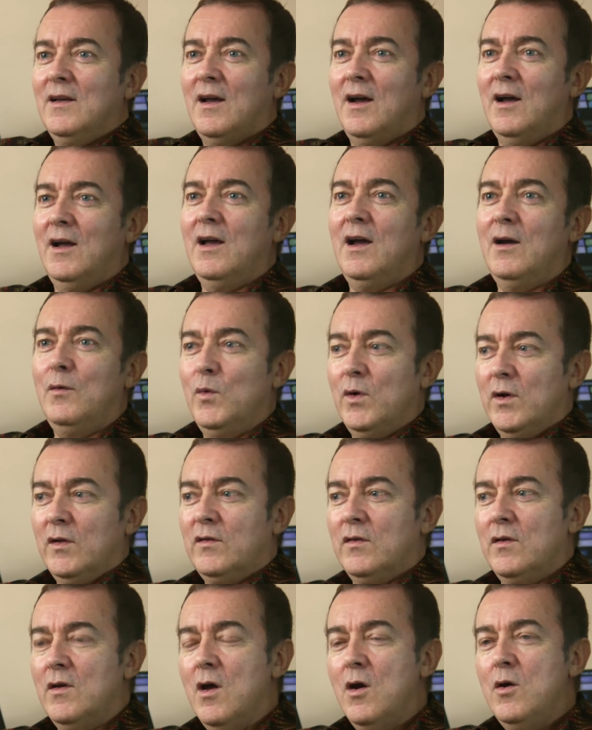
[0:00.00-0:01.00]
I, I, wanted
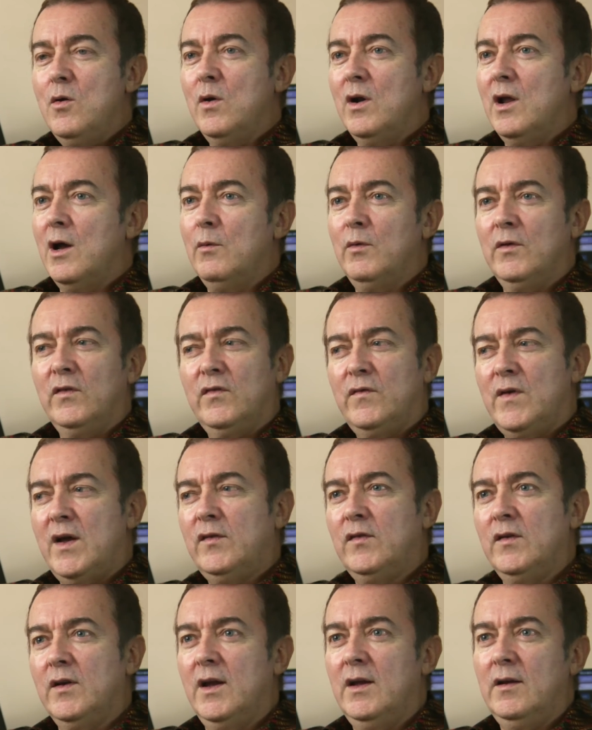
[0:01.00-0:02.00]
to know, and I was
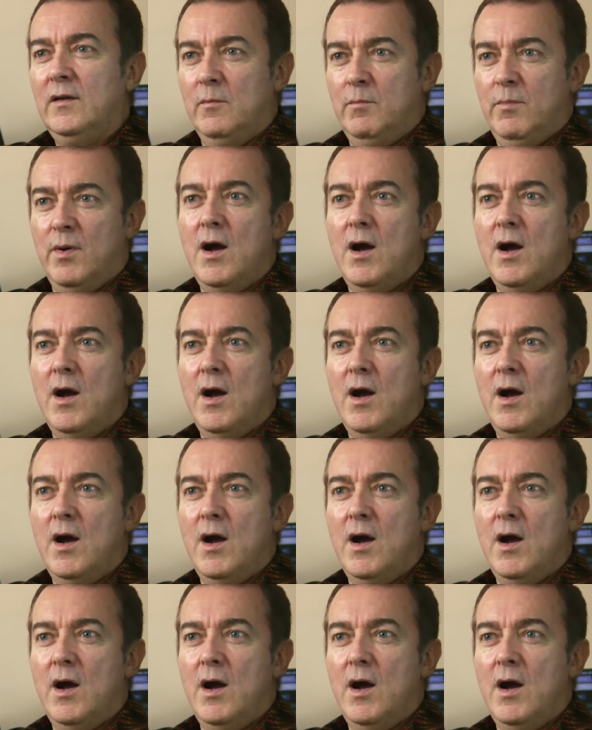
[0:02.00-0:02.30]
fascinated